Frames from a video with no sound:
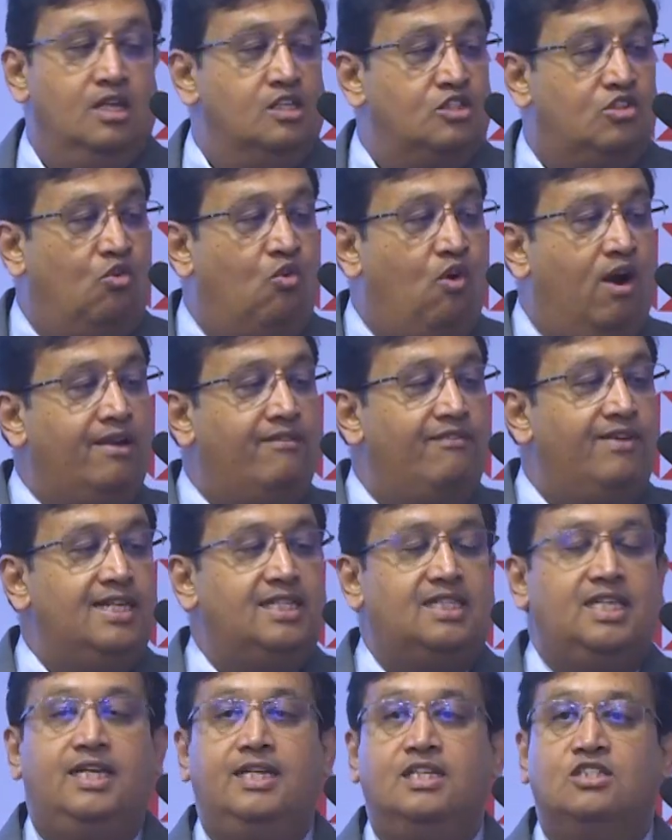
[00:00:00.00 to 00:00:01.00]
So what we
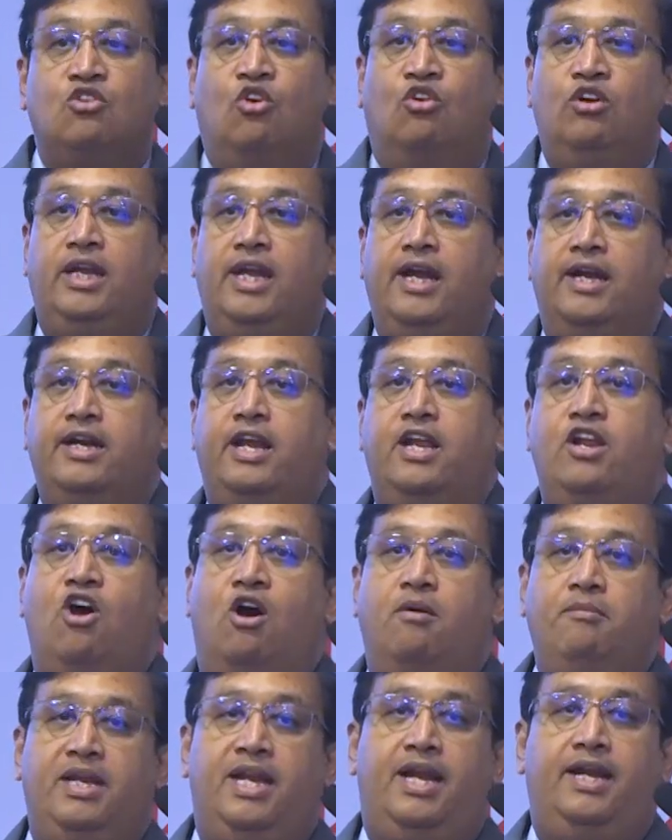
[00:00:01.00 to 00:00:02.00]
see is only a
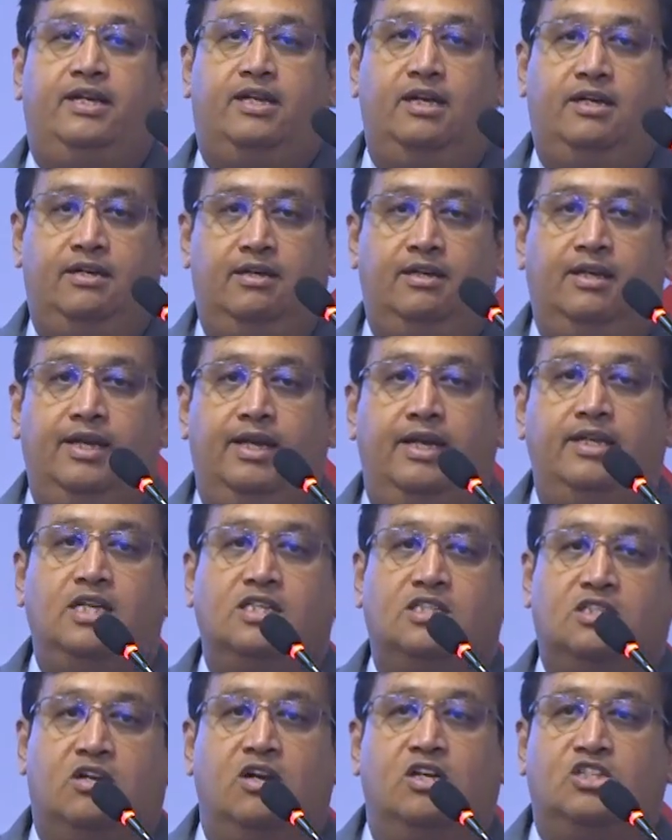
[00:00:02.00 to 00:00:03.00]
denominator in
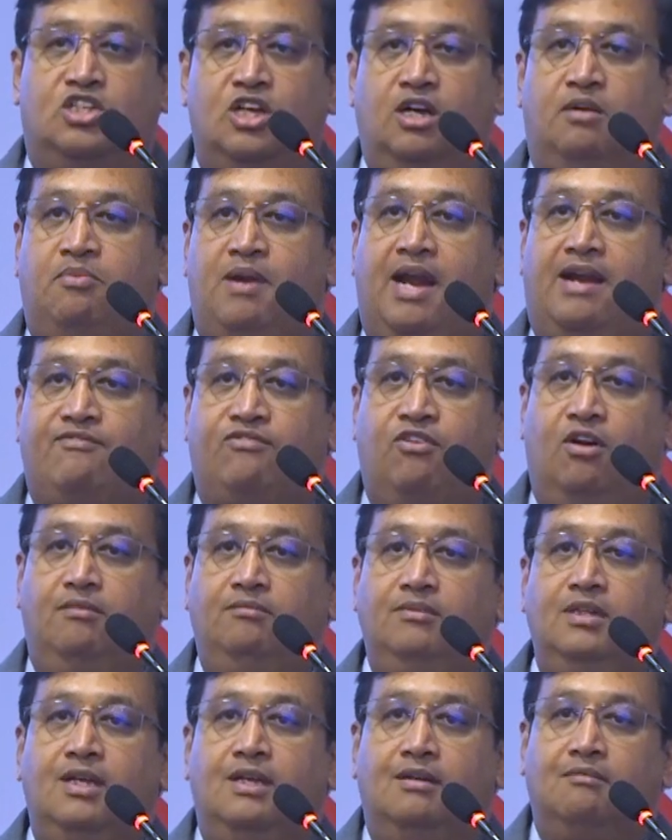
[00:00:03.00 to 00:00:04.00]
a structured
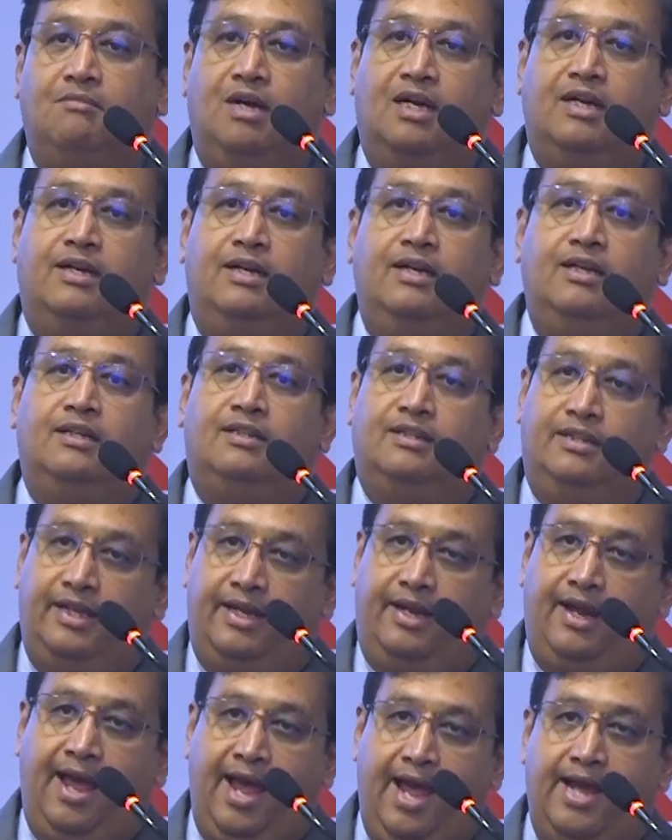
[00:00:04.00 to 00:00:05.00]
platform, but
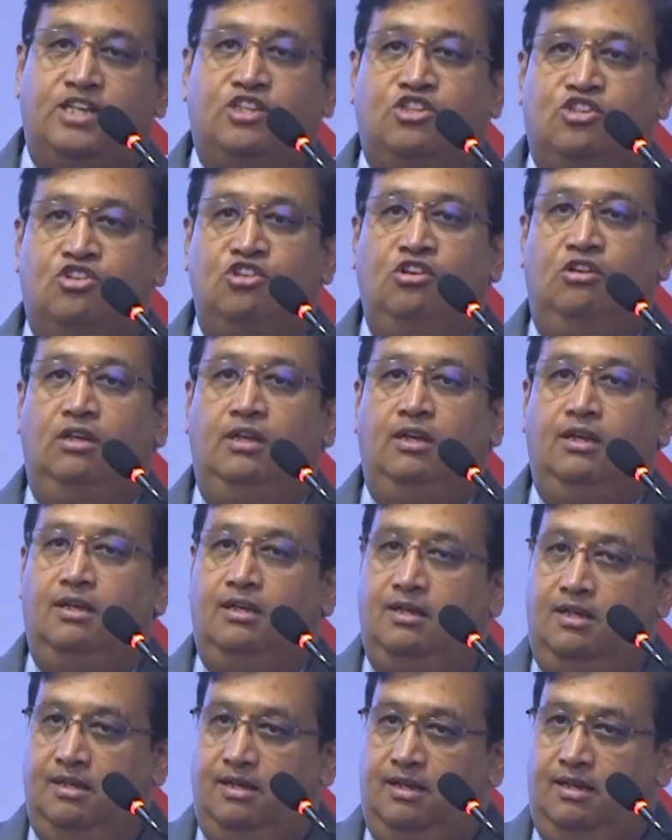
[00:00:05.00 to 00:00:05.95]
the actual